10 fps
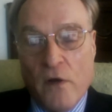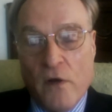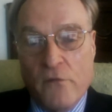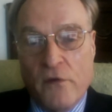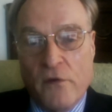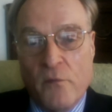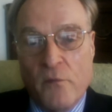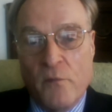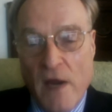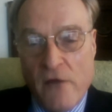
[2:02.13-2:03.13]
of the
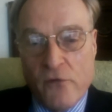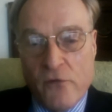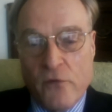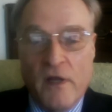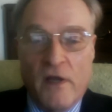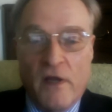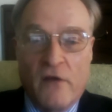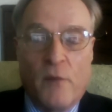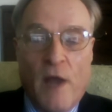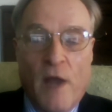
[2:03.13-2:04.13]
major things
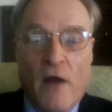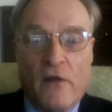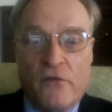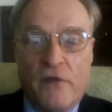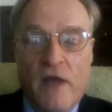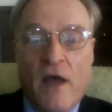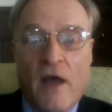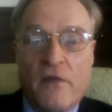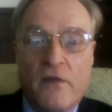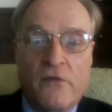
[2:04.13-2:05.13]
about his
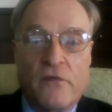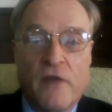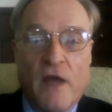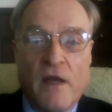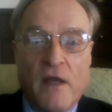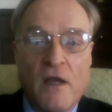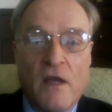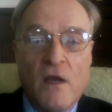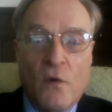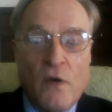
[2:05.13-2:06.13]
death is that
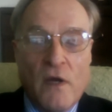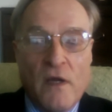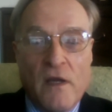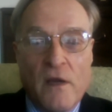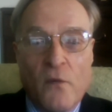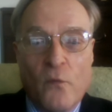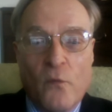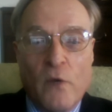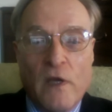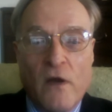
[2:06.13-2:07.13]

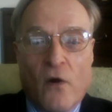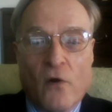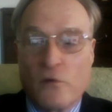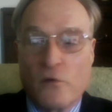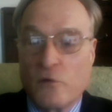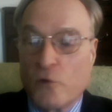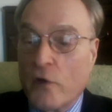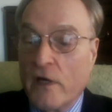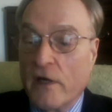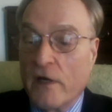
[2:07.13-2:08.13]
we are
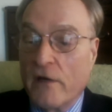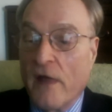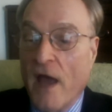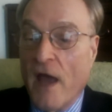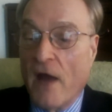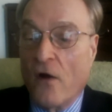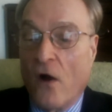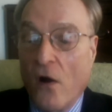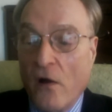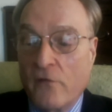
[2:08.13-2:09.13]
learning that
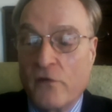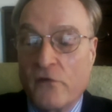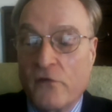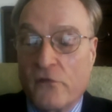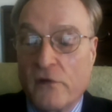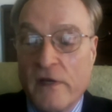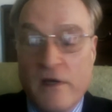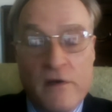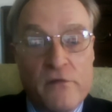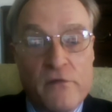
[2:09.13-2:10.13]
all of us
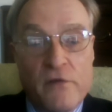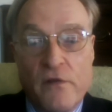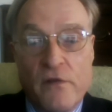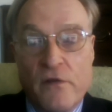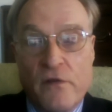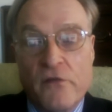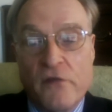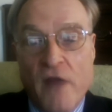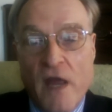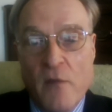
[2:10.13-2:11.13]
live in the
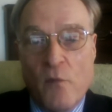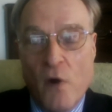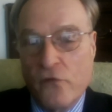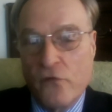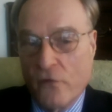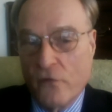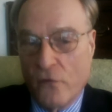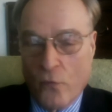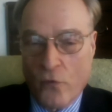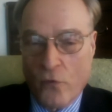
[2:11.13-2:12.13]
same
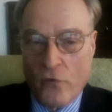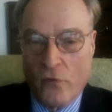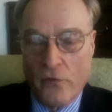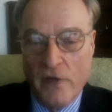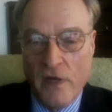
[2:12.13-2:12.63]
emotional world.